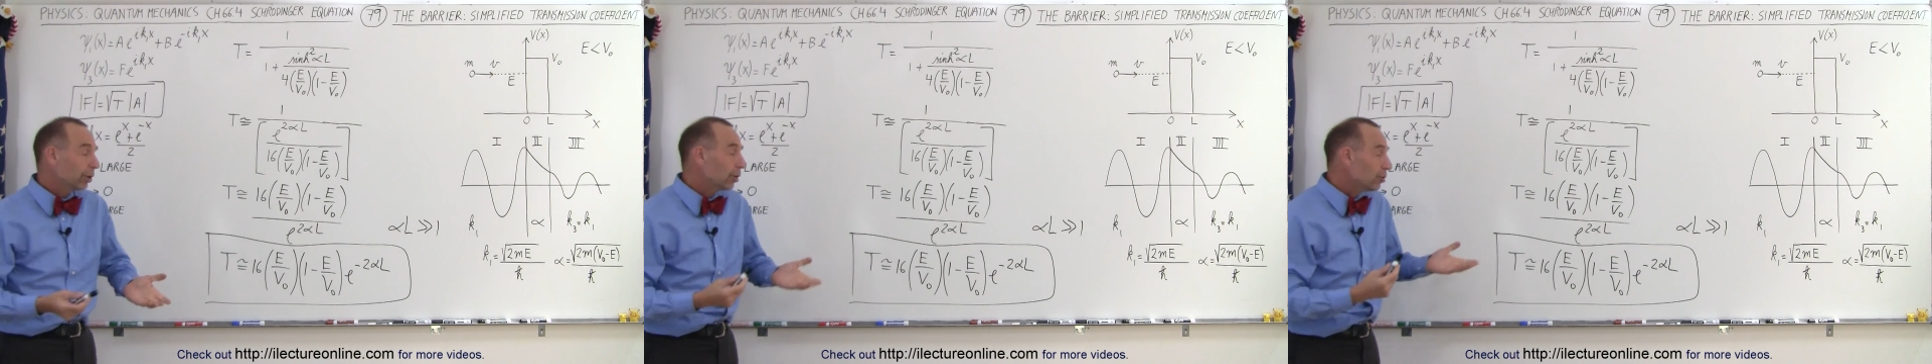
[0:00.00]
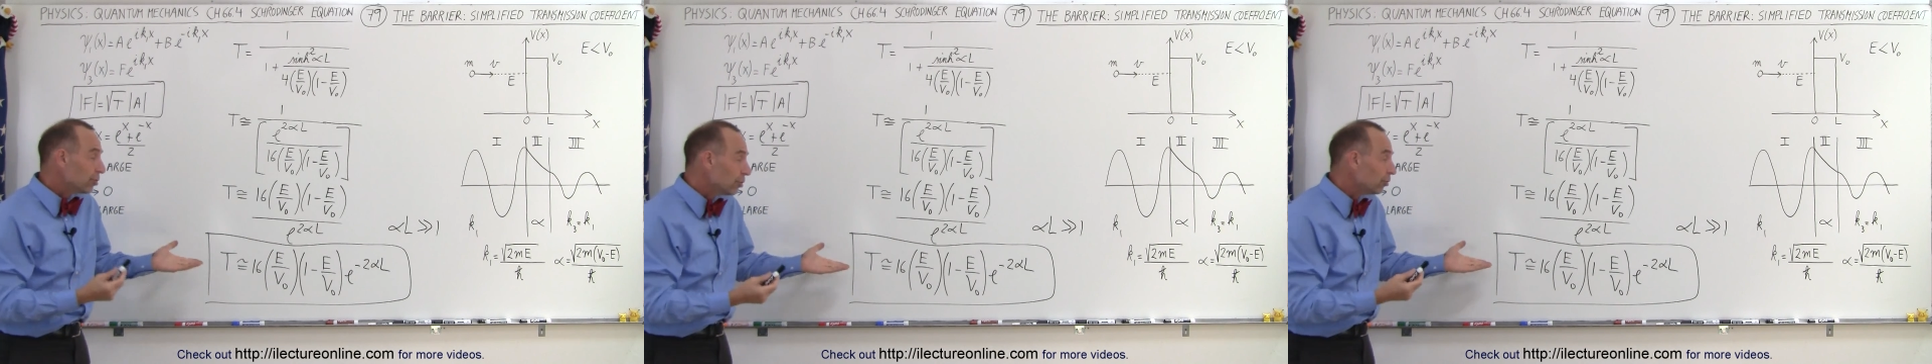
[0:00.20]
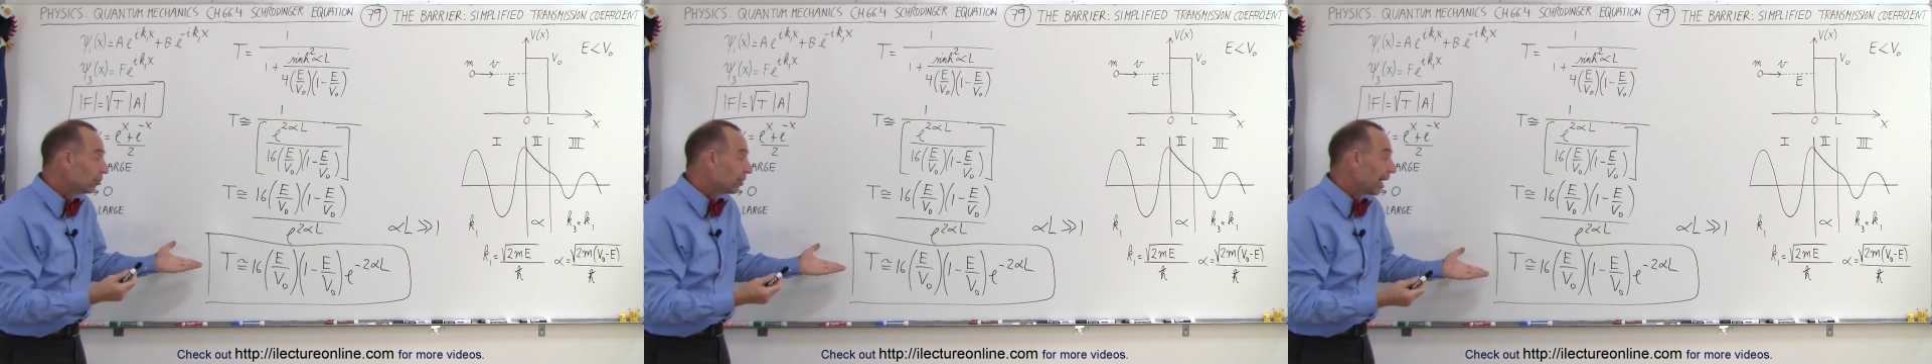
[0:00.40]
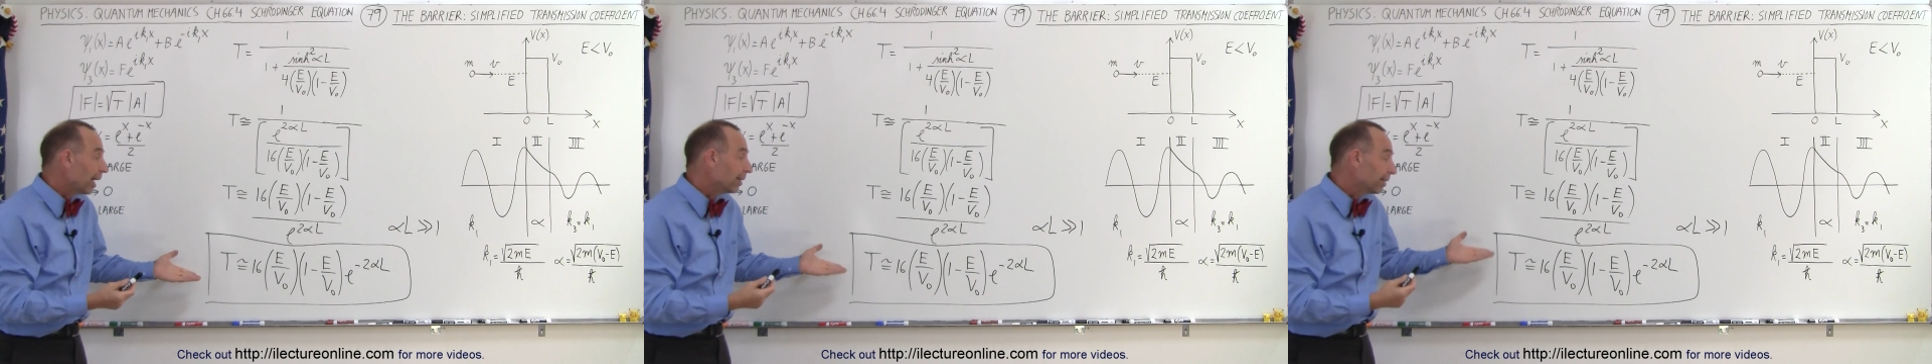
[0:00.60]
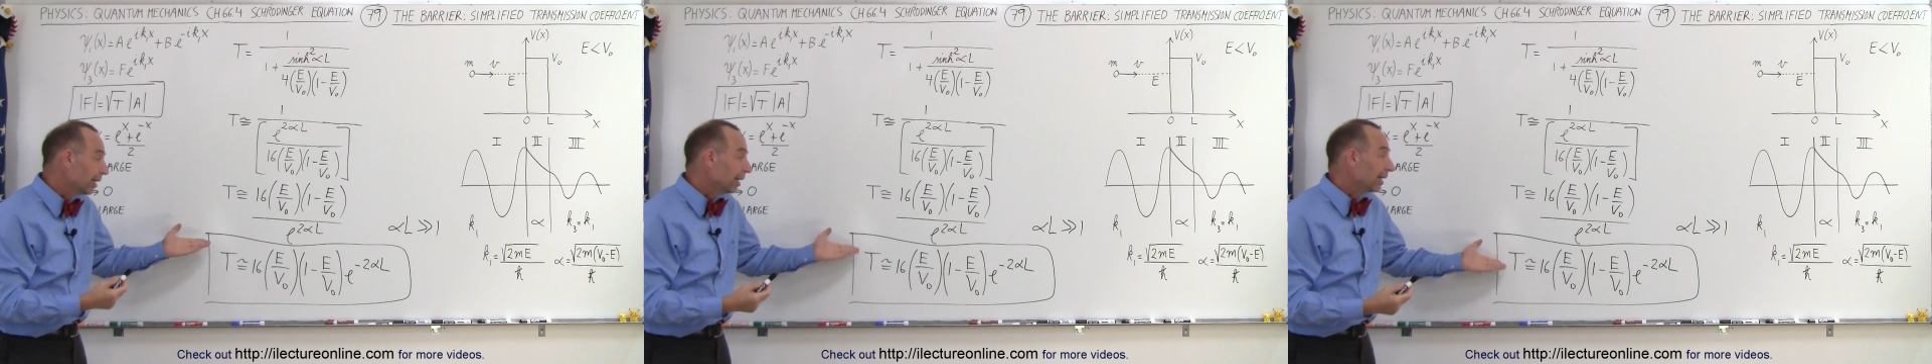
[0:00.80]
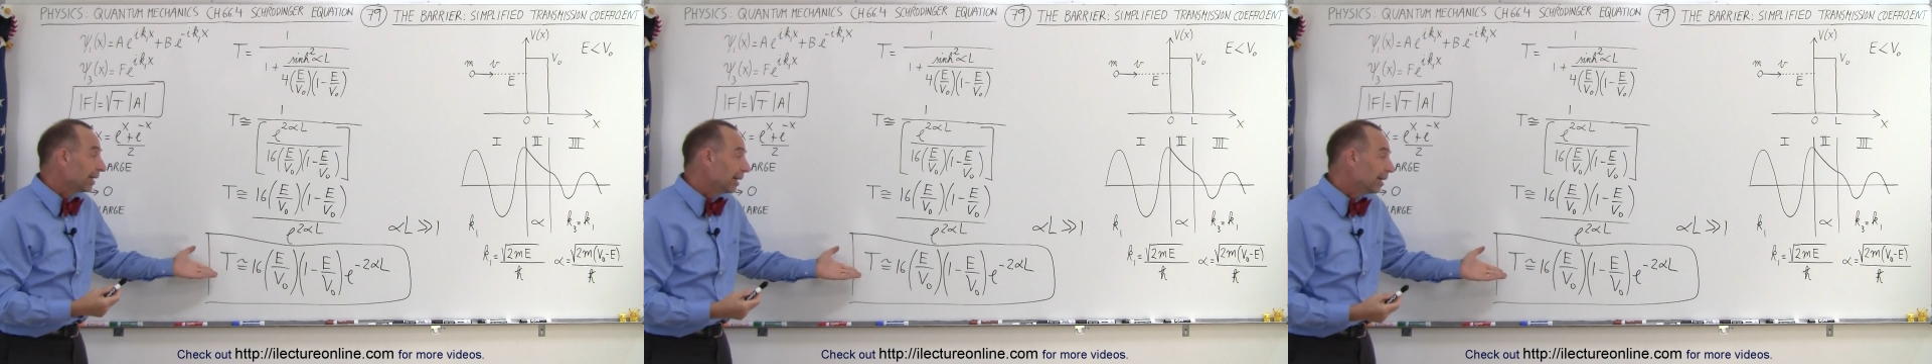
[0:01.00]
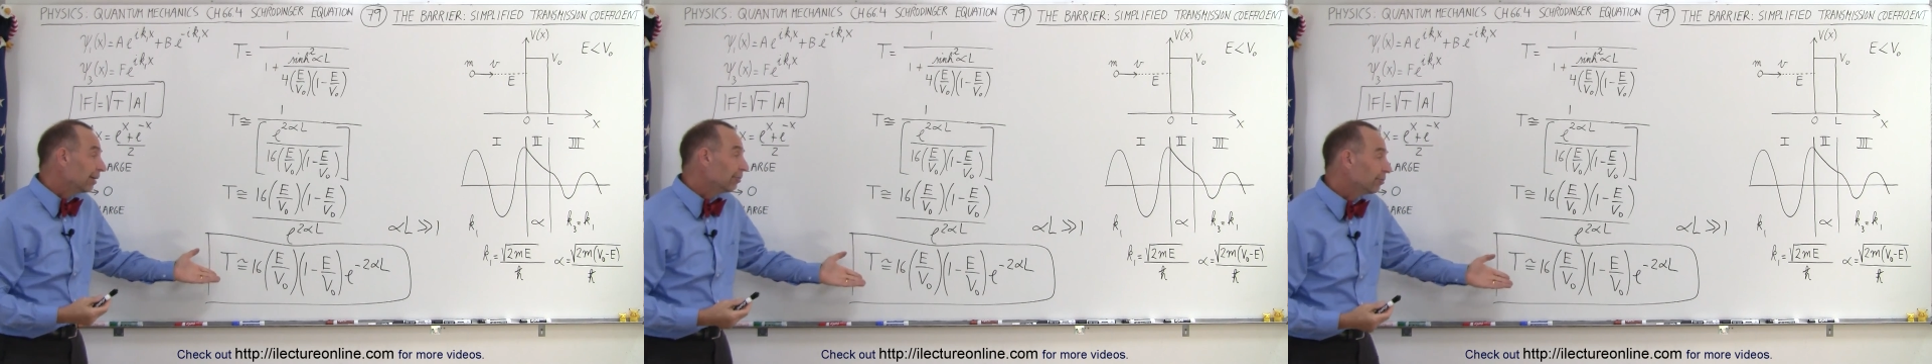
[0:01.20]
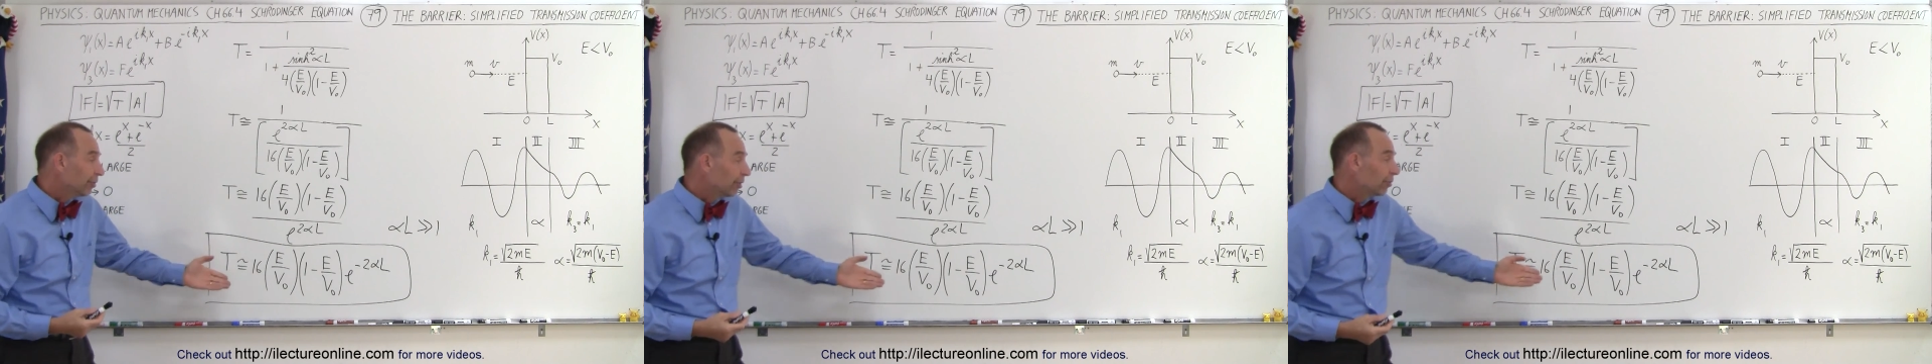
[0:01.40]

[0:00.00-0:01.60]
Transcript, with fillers: we can use that if